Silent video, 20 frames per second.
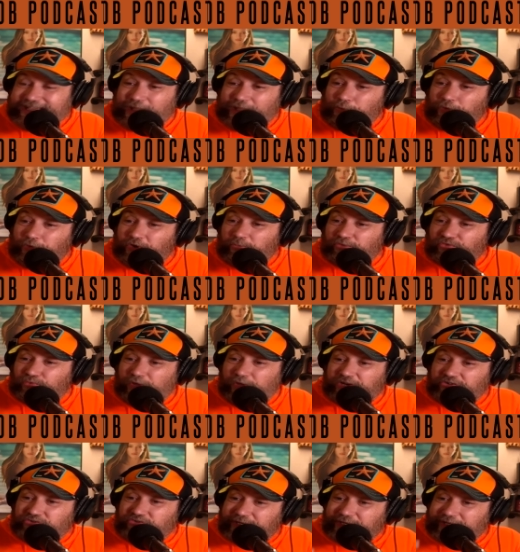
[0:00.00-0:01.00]
I would almost want
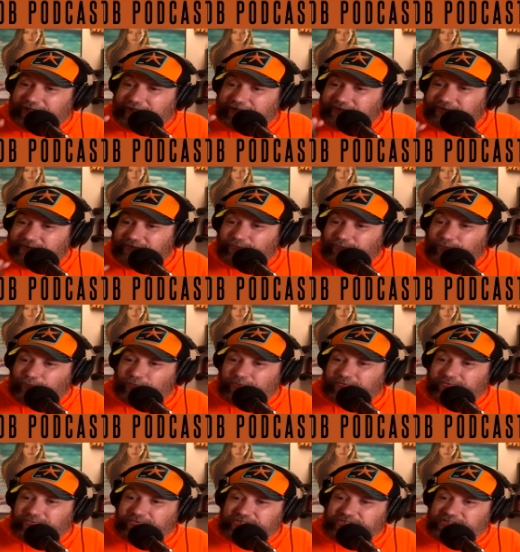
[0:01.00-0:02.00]
to drink it
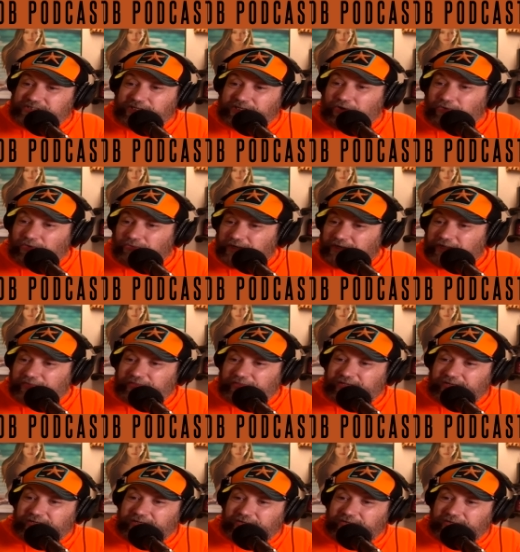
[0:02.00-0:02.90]
just alone, nothing,